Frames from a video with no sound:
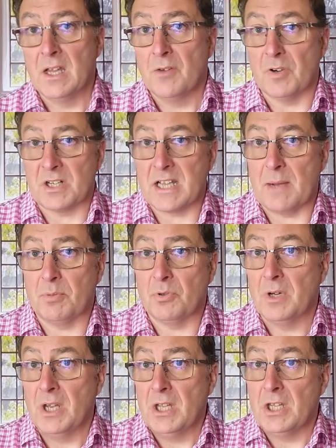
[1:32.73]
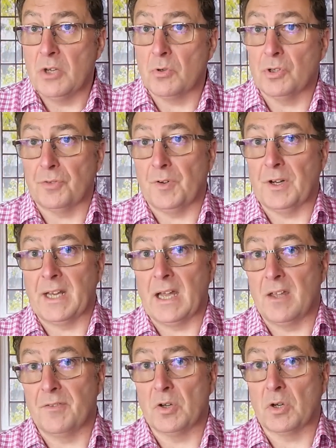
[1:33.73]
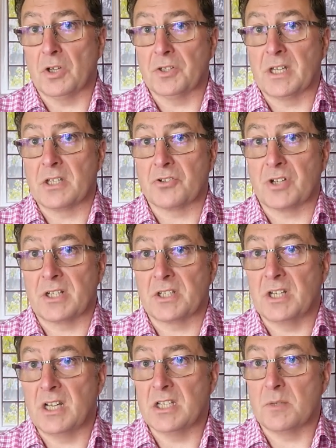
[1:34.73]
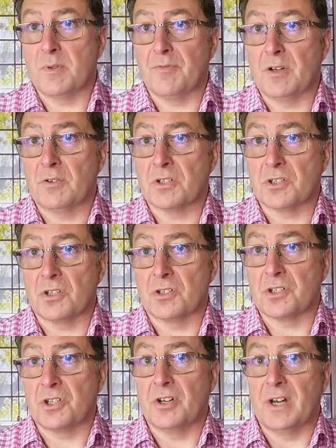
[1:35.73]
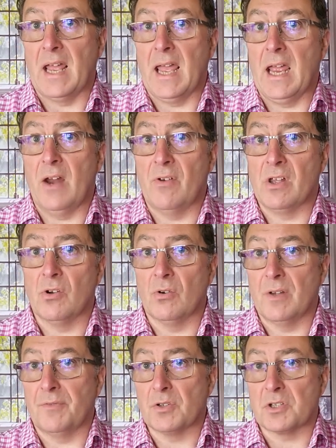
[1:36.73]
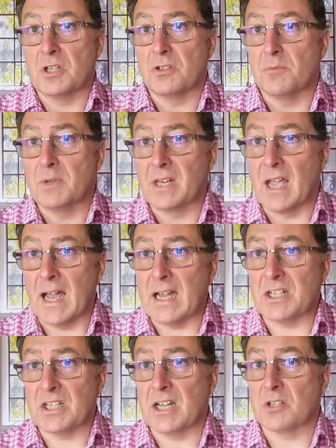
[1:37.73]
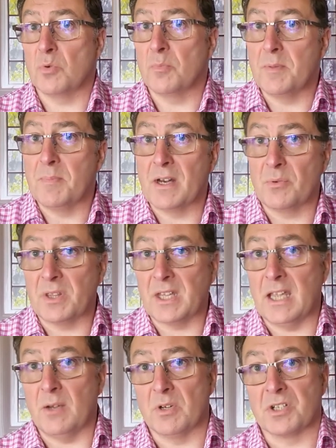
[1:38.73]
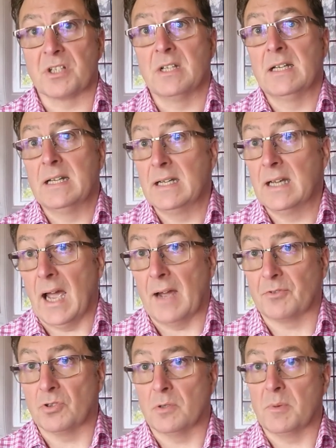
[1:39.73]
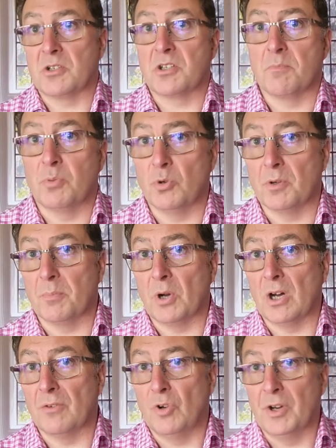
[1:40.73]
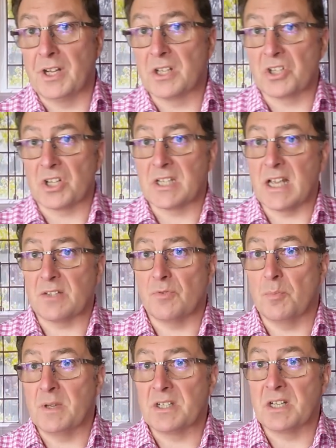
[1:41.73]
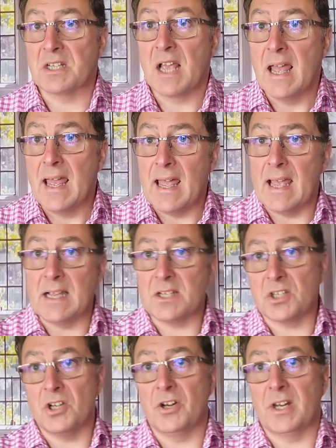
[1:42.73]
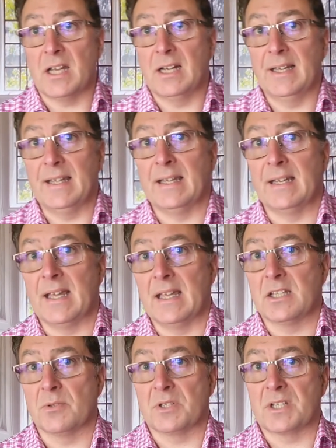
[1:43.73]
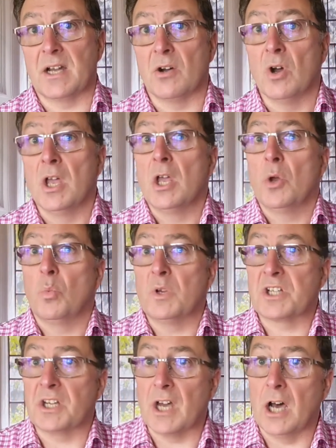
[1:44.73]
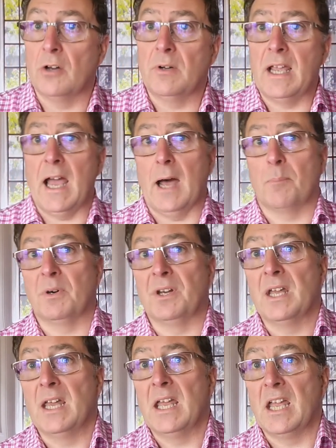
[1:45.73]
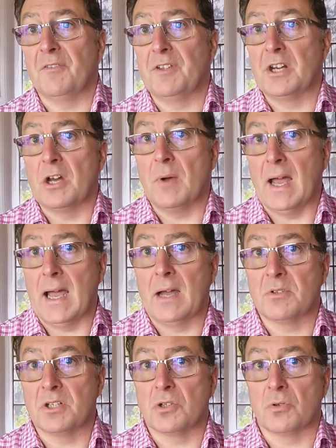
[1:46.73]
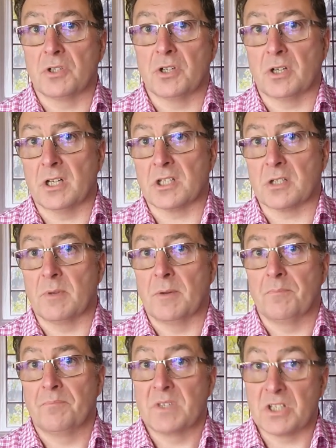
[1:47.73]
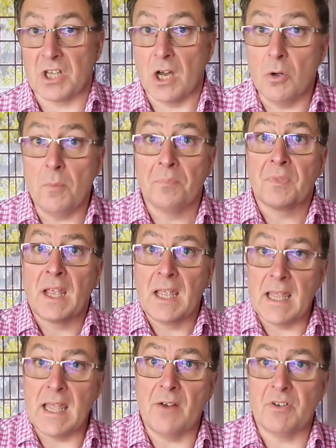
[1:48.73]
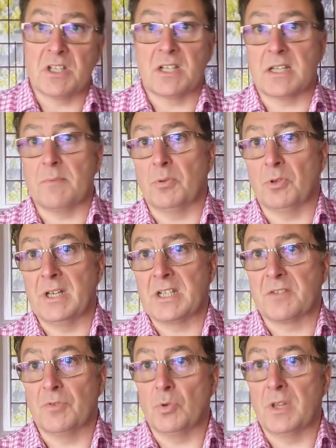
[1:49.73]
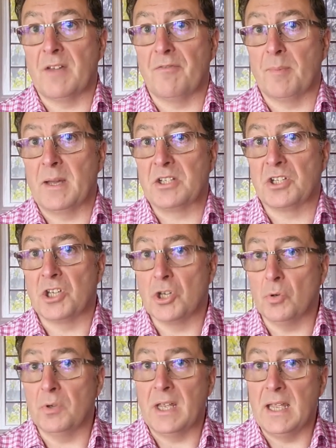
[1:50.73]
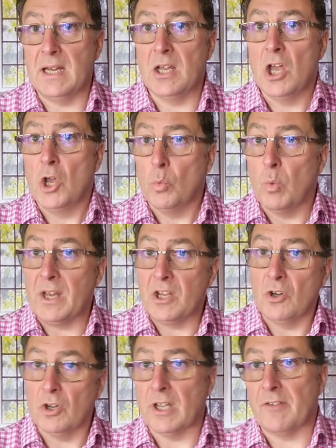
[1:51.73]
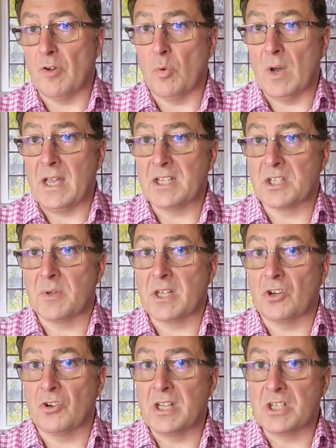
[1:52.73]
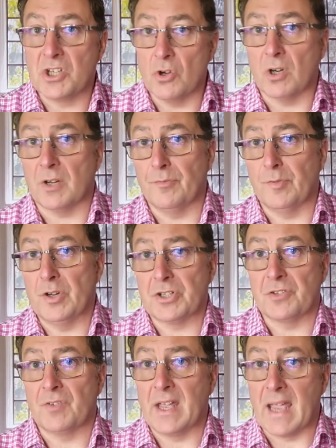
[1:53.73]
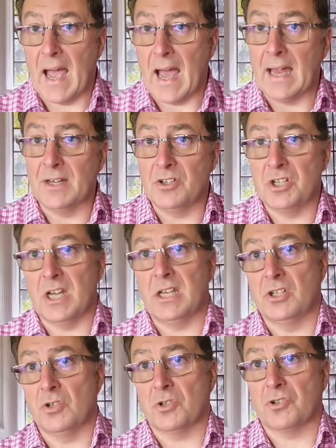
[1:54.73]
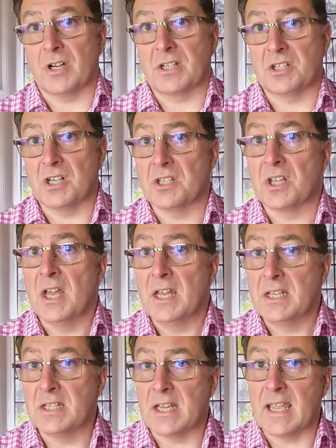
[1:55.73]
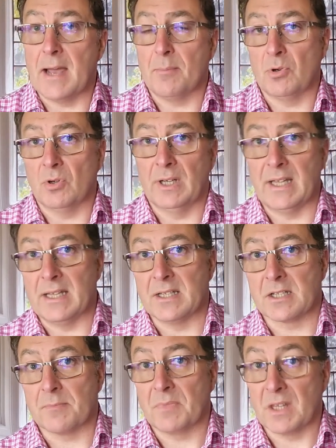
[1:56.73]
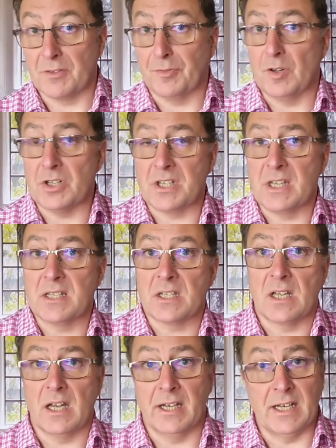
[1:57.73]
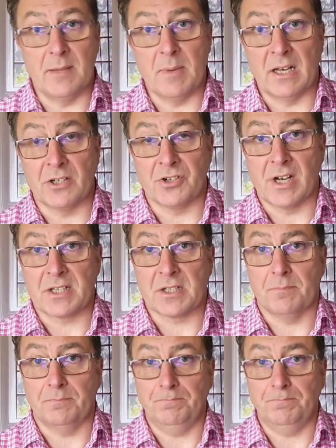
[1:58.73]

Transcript: For example, you could find out if your content strategy needs to be focused on a certain area or if your social media hashtags will be better with keywords. After all, the most important part of running a successful business is turning a lead into a sale, which can only happen if you know how to talk to your customer. So, here is a simple list of all the information you'll need when you're looking for ways to increase your conversion rate and change your strategies to get more leads. And the first is an email address.